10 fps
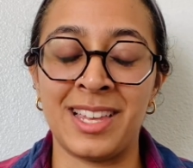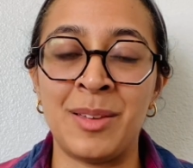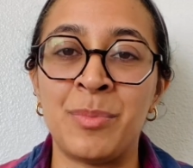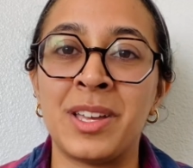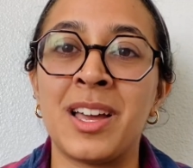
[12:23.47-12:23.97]

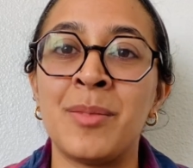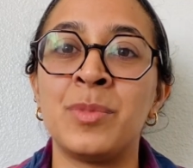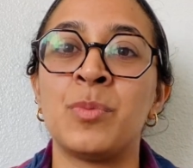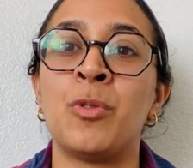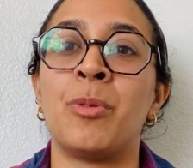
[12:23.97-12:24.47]
It
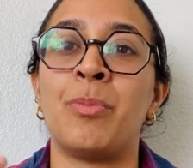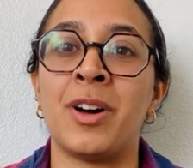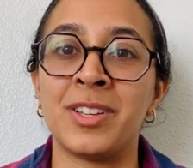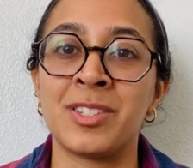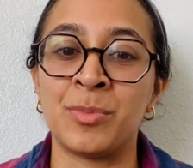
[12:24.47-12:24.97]
becomes more
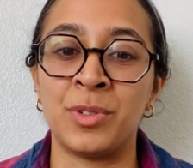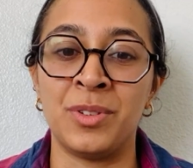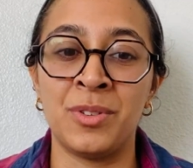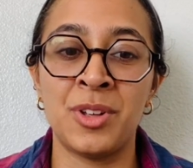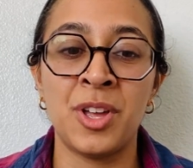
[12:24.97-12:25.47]

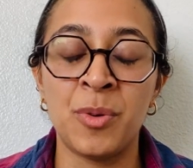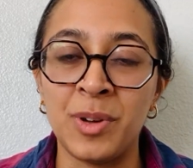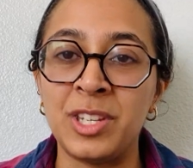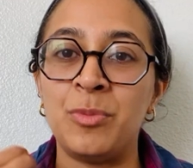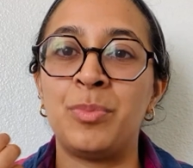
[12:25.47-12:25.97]
possible
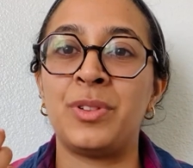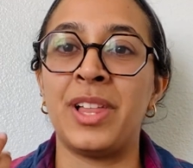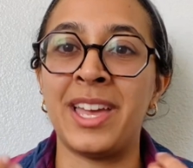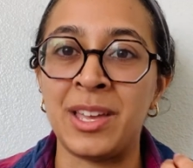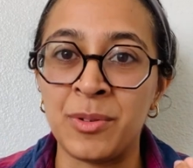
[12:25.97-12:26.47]
when you
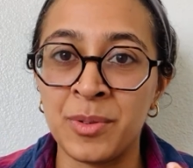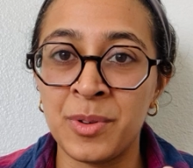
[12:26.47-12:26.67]
play